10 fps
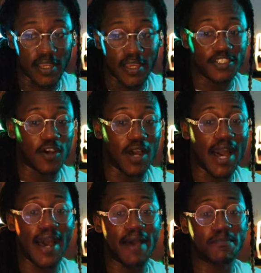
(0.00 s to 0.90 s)
So
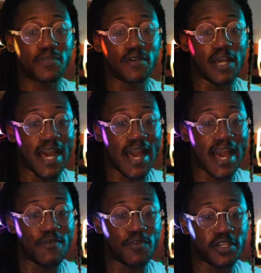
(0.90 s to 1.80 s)
I'm I, I
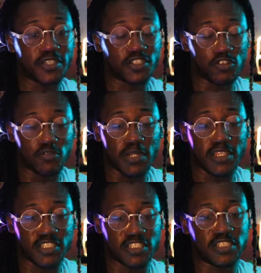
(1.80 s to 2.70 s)
would assume that
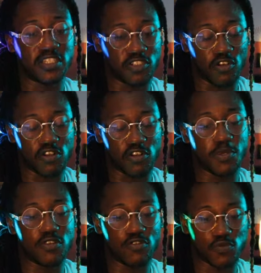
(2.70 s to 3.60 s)
this this is going to be
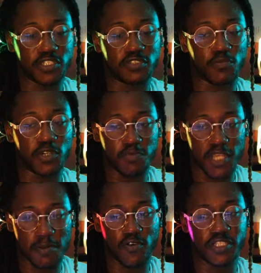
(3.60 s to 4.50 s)
huge once once meme
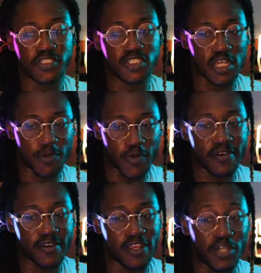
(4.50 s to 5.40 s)
coins come
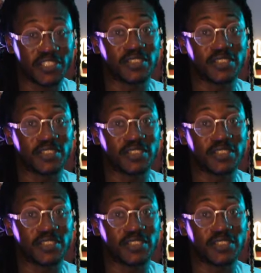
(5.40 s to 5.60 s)
around and once